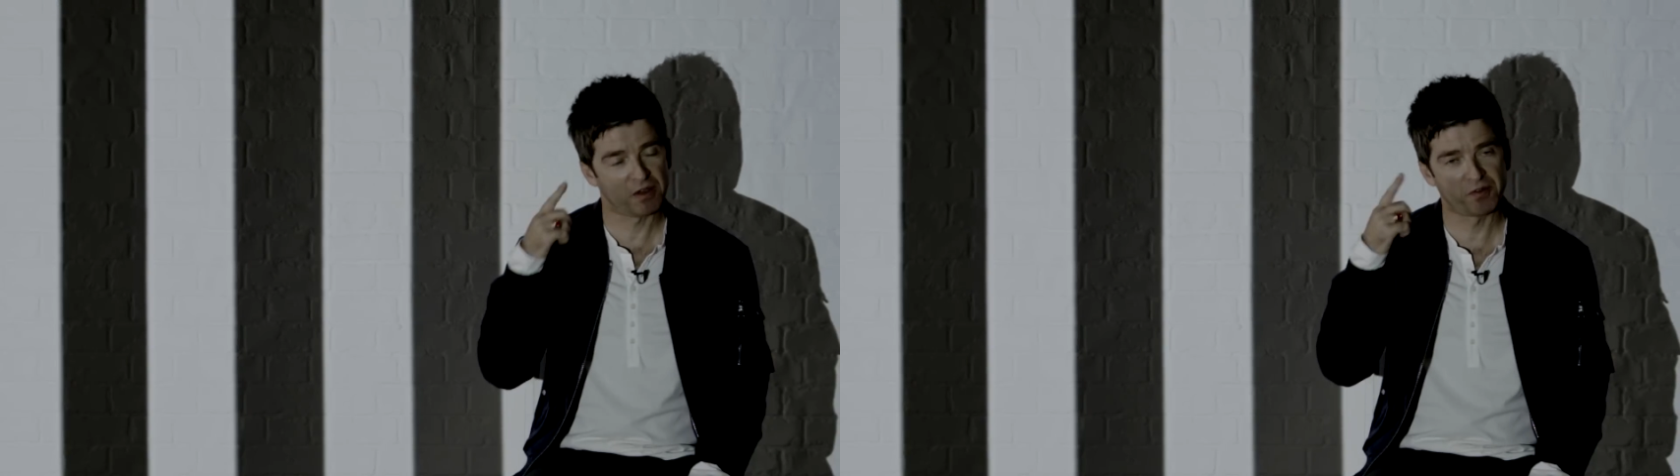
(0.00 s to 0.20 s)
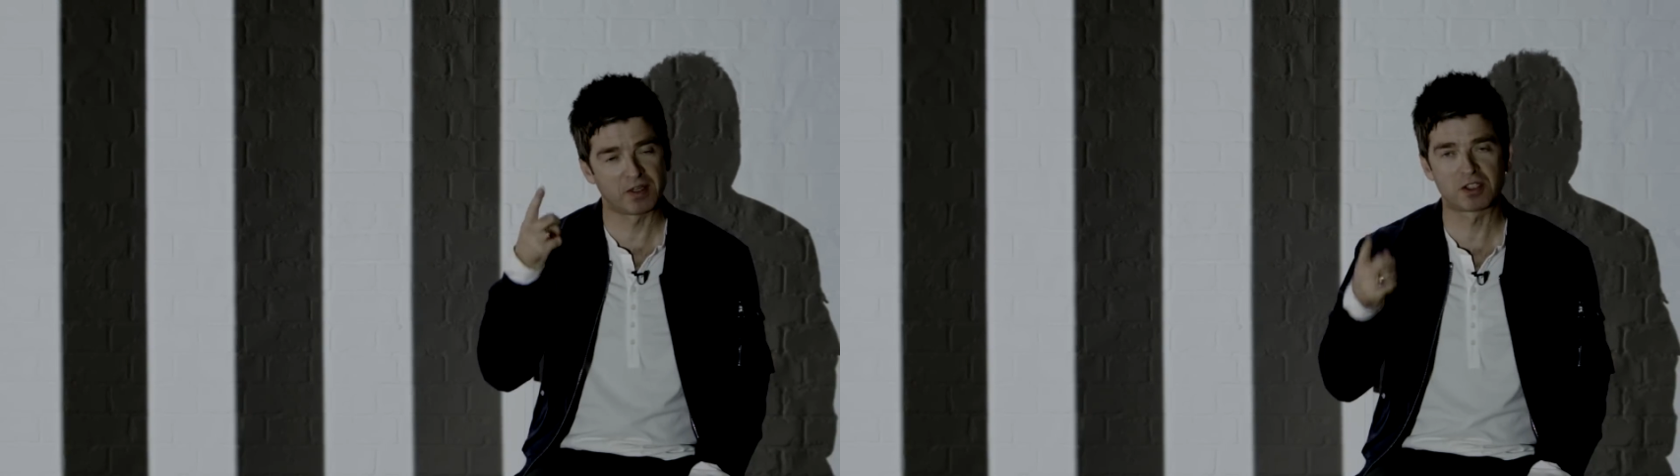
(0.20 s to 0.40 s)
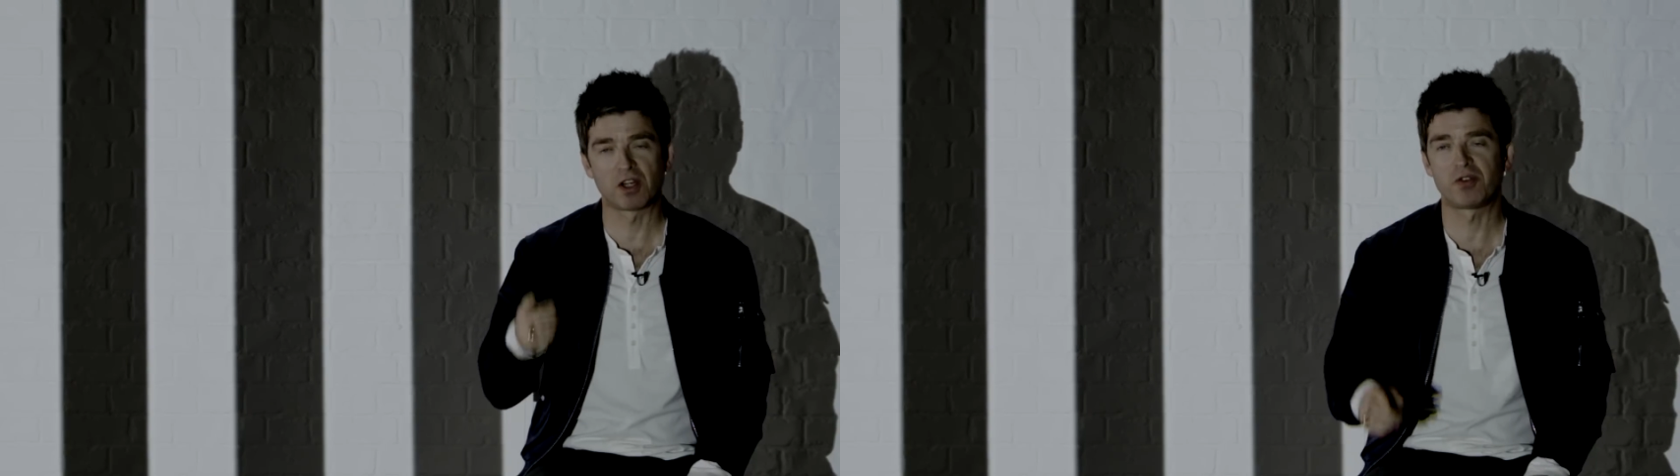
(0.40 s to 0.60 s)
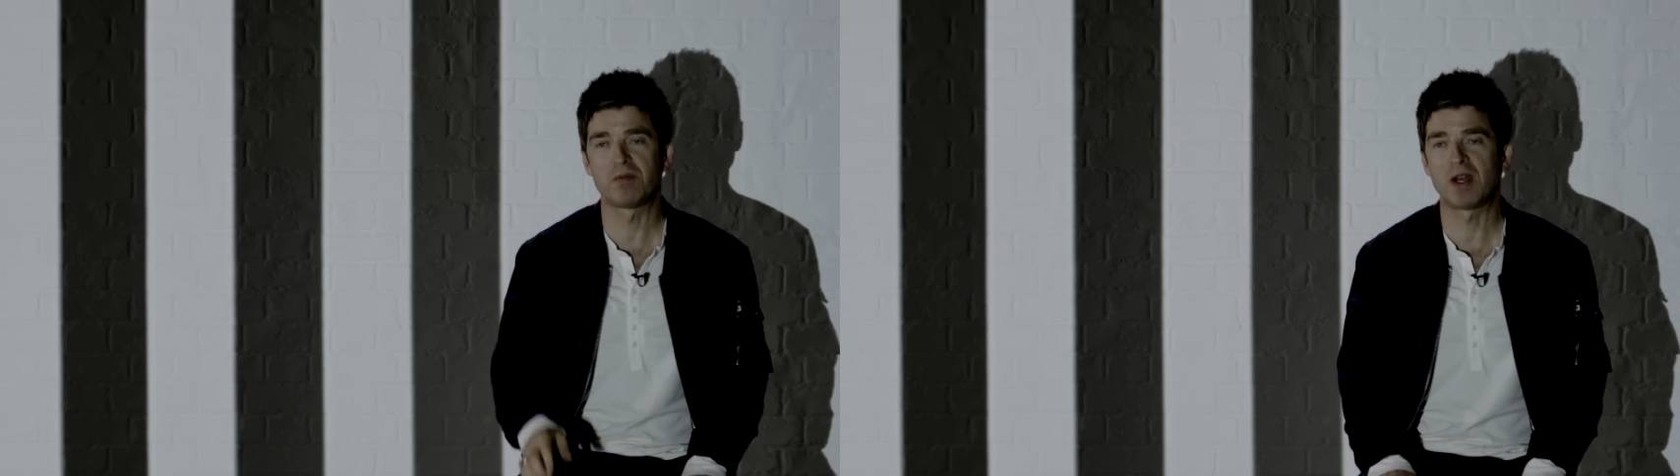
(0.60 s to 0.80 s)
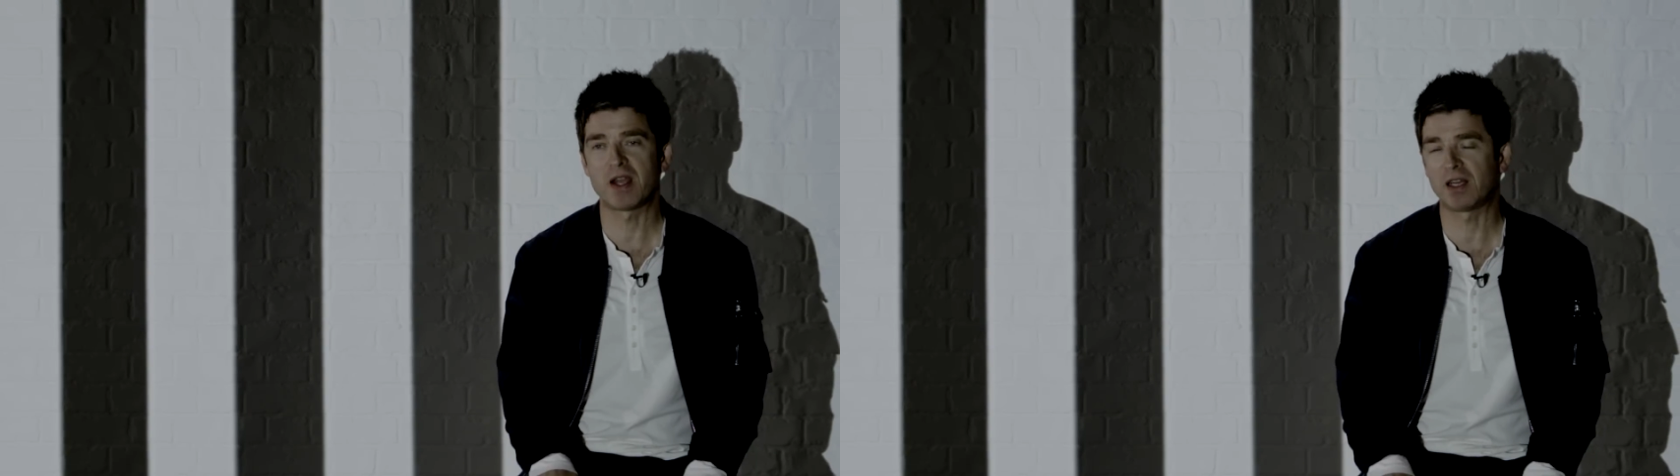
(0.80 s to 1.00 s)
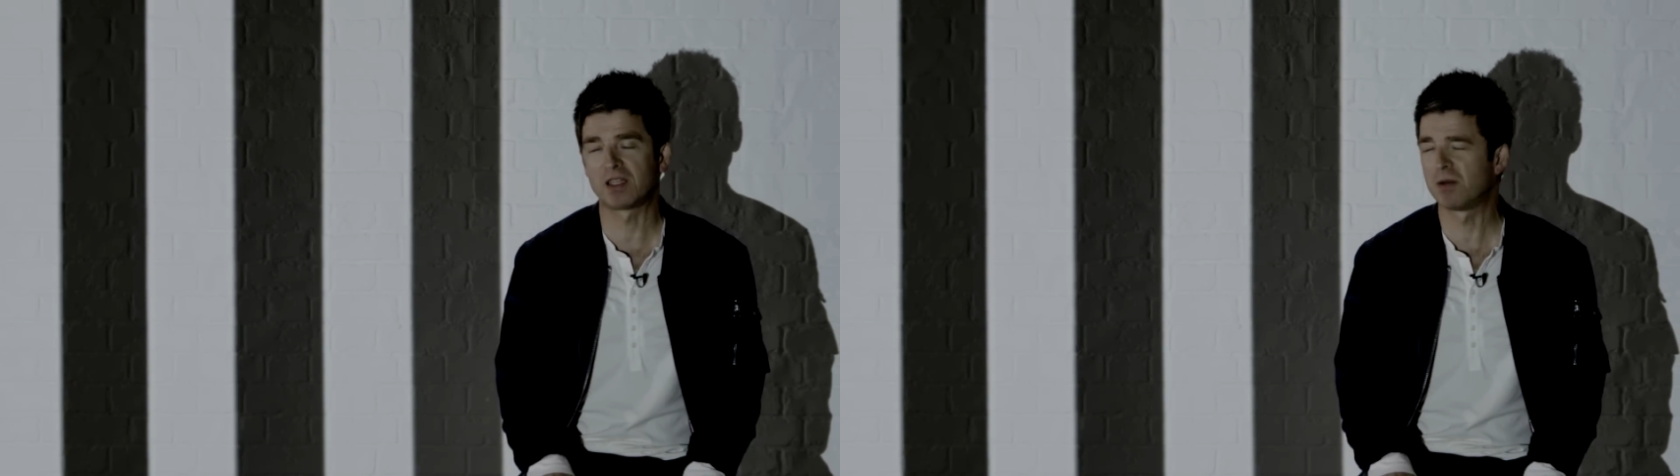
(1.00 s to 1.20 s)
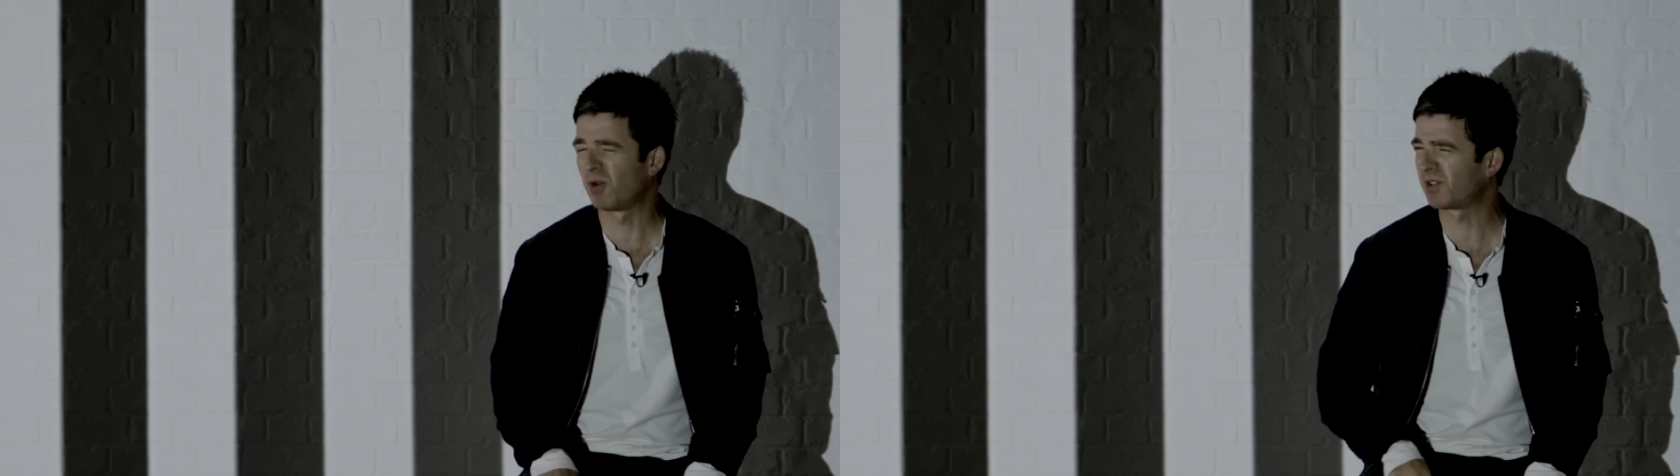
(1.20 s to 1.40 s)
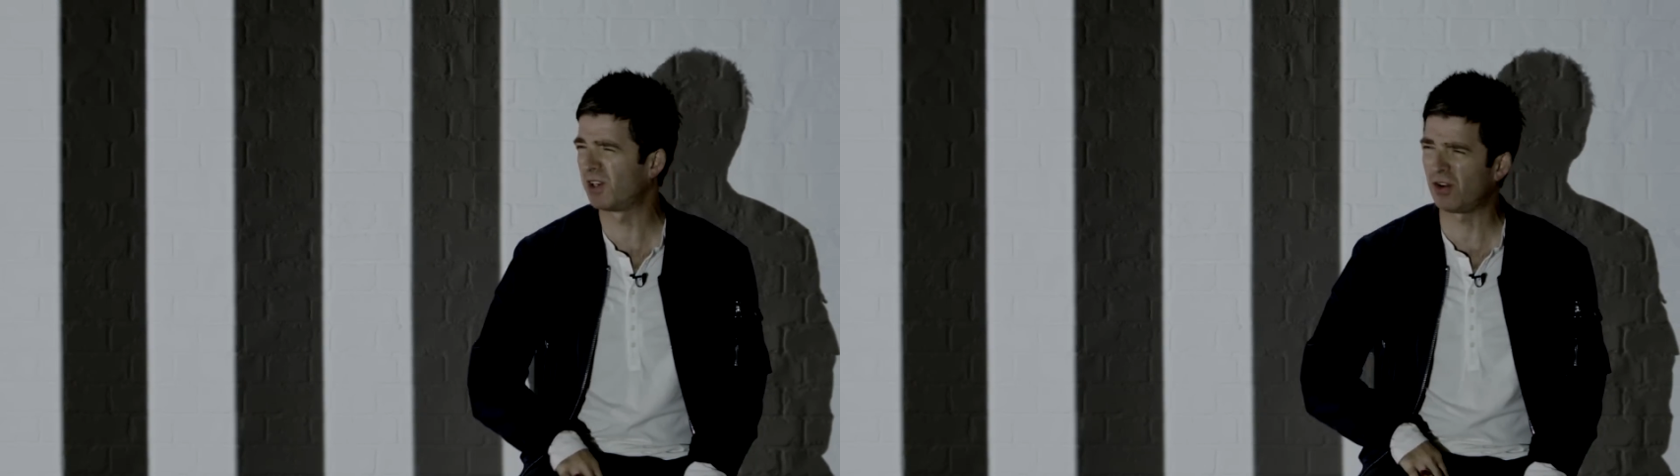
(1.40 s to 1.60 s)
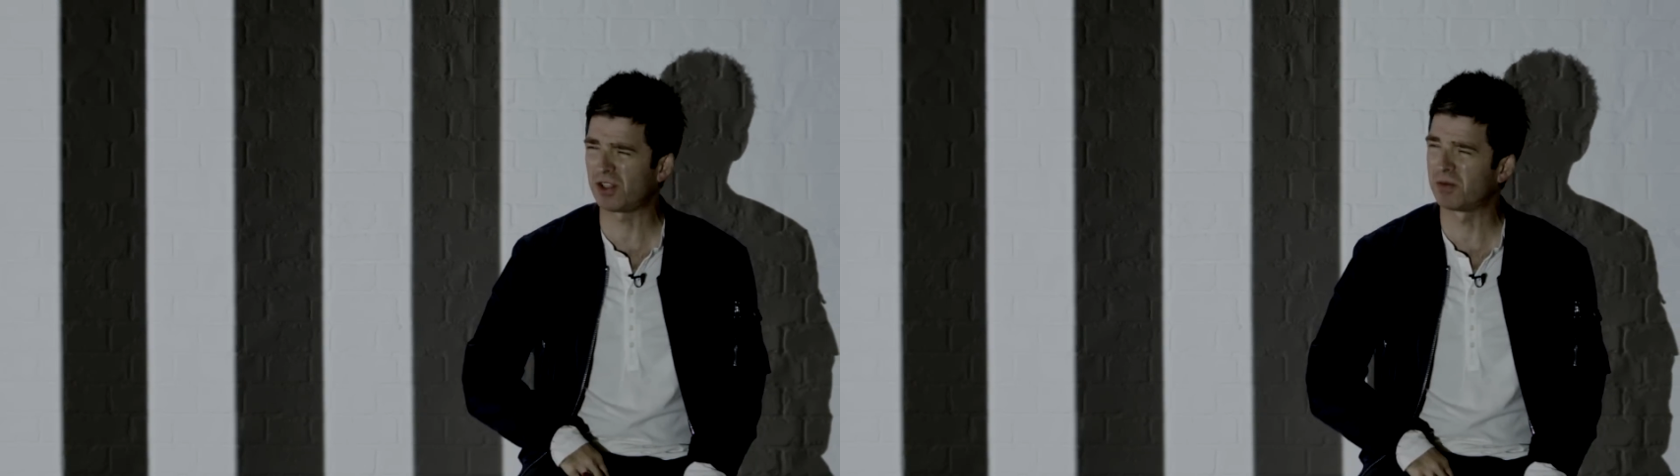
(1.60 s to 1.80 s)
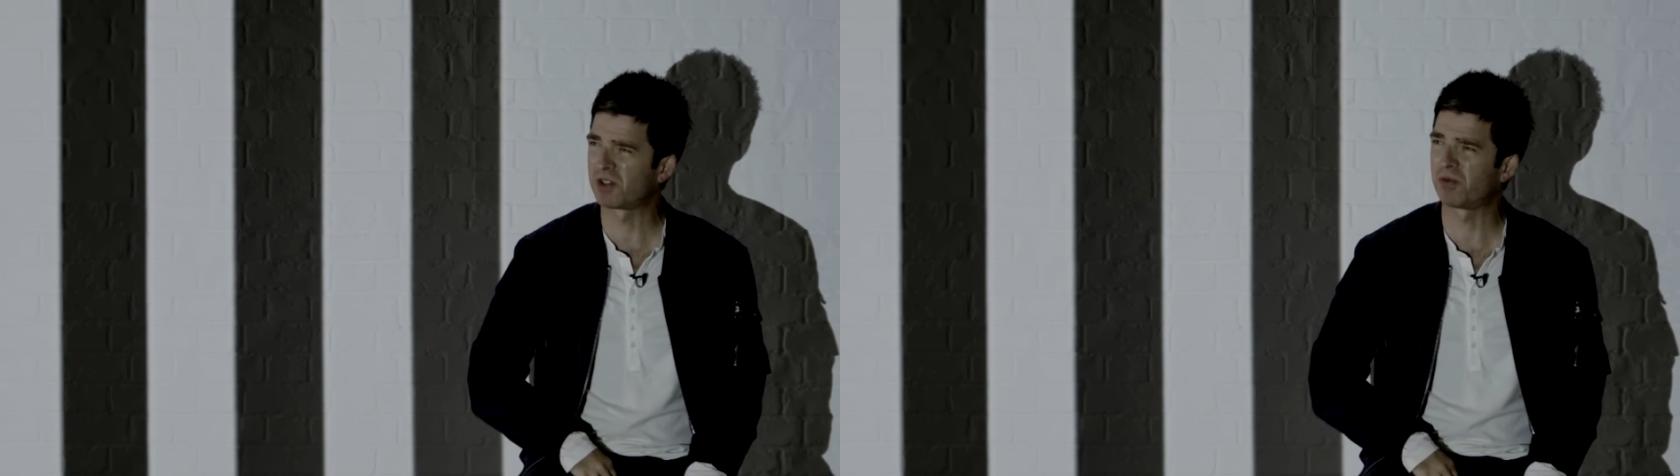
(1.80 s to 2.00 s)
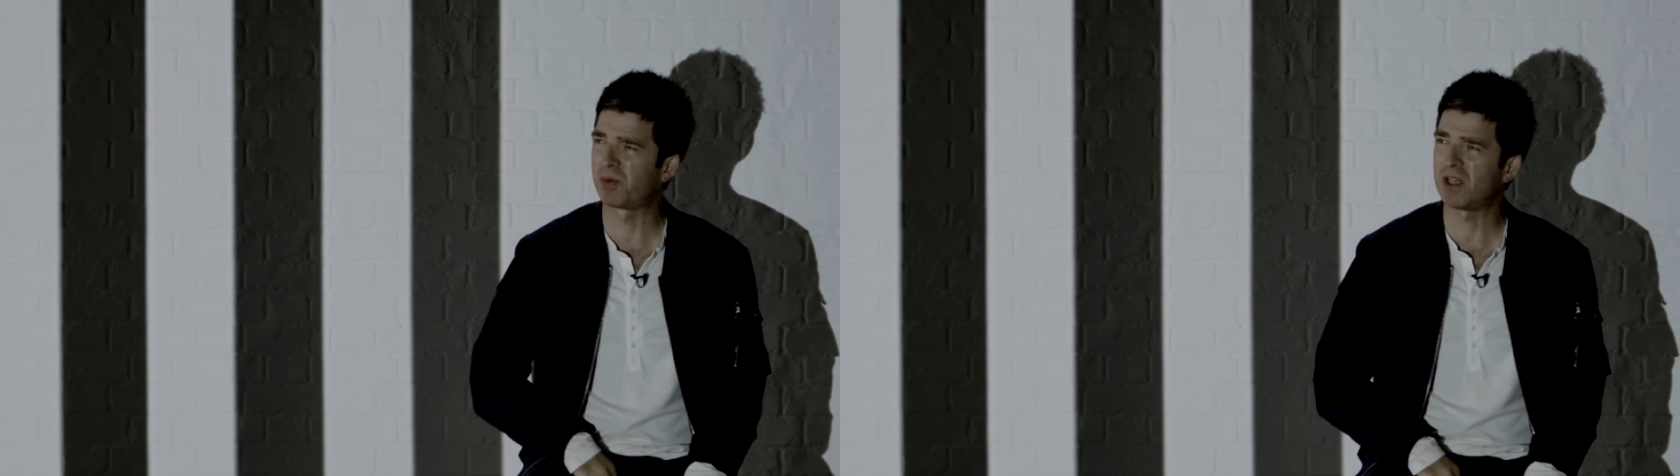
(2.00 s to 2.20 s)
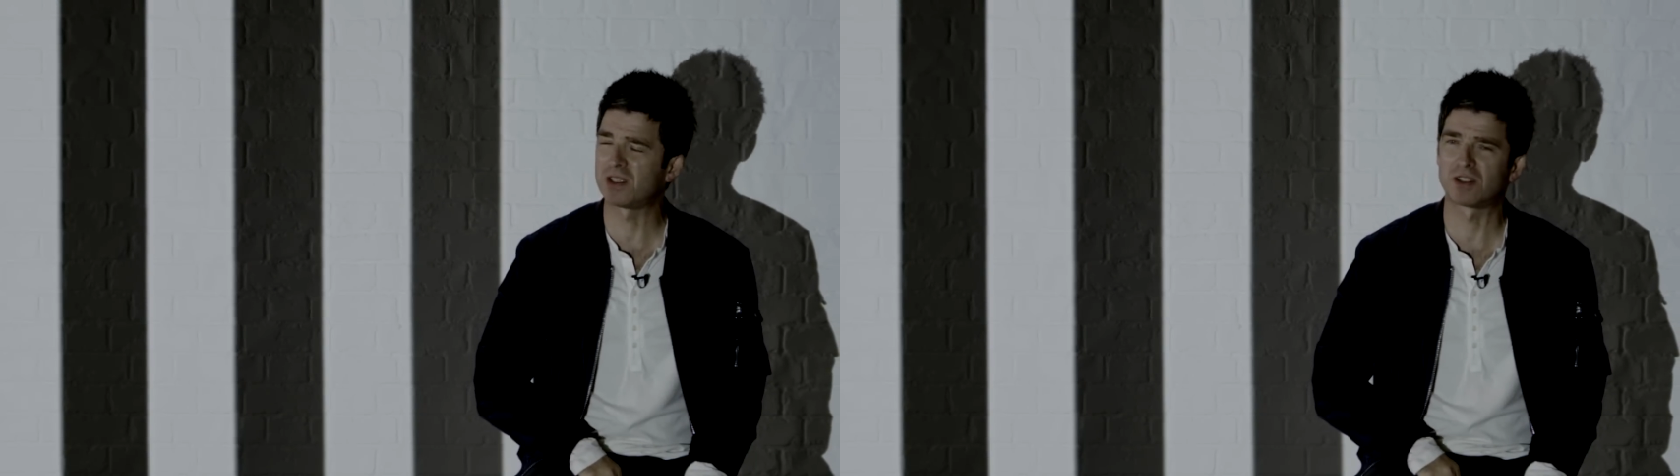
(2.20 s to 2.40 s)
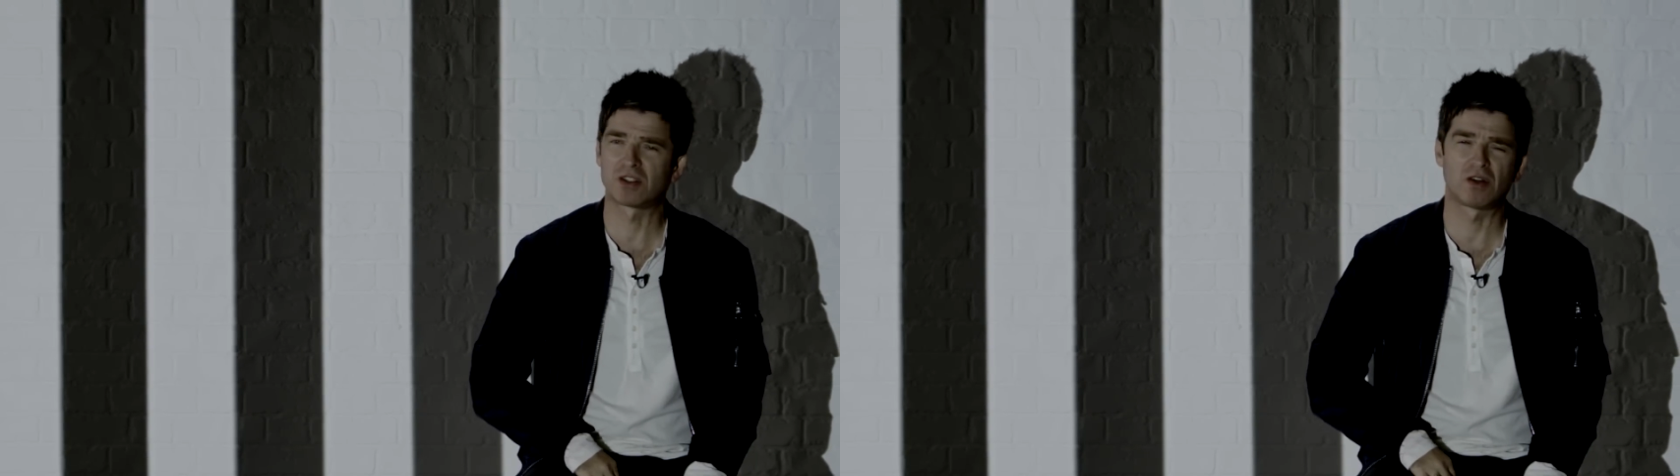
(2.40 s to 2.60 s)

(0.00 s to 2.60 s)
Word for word: I finish off in my head in the most innocuous of places,